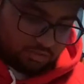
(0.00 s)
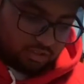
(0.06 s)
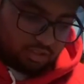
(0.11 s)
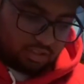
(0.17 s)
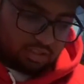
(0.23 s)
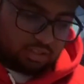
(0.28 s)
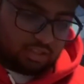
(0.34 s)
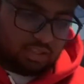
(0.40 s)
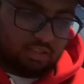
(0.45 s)
not
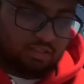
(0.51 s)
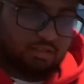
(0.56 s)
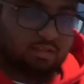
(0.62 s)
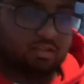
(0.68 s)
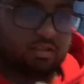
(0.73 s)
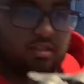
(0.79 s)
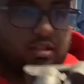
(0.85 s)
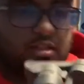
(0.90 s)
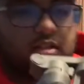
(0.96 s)
know how to
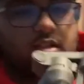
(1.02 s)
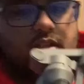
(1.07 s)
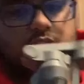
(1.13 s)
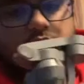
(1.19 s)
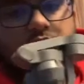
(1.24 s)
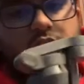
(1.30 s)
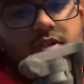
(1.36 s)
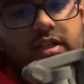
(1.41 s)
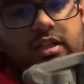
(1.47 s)

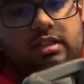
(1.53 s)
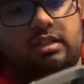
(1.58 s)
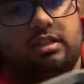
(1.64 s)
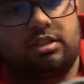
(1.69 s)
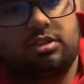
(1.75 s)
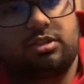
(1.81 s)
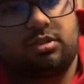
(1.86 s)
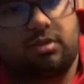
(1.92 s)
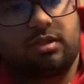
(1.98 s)
correctly
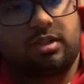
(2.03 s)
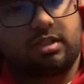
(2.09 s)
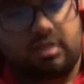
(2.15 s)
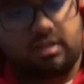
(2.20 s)
store it.